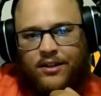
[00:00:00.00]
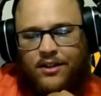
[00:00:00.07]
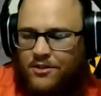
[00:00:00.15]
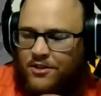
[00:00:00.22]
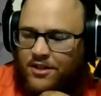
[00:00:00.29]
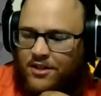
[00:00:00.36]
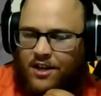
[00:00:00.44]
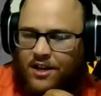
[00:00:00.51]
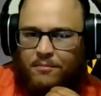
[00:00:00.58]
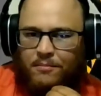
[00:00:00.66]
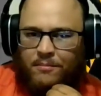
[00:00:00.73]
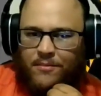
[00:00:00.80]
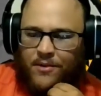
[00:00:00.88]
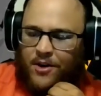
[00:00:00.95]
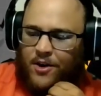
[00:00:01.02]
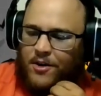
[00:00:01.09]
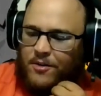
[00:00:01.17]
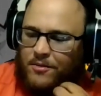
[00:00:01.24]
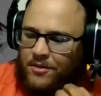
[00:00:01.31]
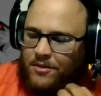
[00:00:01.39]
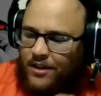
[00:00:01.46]
It was just that
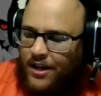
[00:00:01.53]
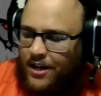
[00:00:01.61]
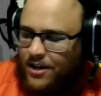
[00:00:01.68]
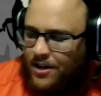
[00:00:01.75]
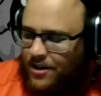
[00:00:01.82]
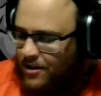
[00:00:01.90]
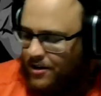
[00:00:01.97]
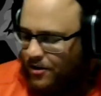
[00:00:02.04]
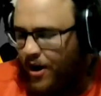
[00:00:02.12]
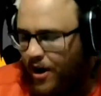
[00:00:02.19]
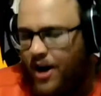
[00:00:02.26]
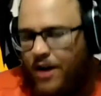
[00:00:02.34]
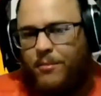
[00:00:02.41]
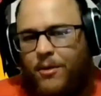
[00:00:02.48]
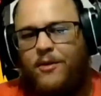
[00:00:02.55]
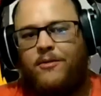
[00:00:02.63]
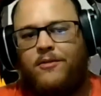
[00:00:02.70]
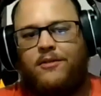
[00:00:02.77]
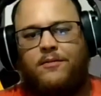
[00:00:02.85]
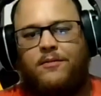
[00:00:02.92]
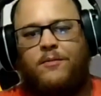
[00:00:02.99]
grind
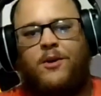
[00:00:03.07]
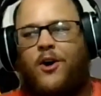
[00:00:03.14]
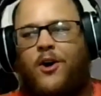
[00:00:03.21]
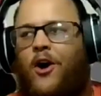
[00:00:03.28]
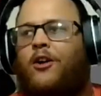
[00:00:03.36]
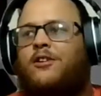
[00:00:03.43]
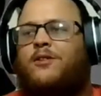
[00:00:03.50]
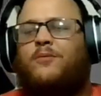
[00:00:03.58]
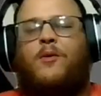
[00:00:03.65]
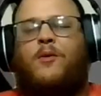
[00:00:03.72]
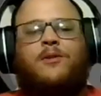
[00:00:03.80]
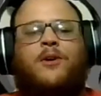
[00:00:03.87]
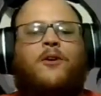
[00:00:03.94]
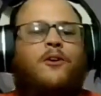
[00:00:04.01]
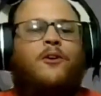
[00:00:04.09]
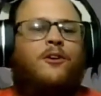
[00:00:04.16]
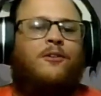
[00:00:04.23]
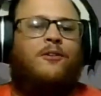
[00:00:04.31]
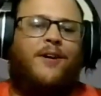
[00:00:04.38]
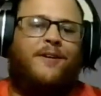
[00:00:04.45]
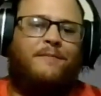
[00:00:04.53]
mode, regardless of what was going
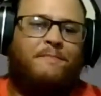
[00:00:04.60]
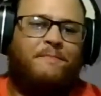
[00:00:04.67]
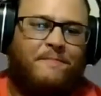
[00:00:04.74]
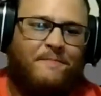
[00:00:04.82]
on, right?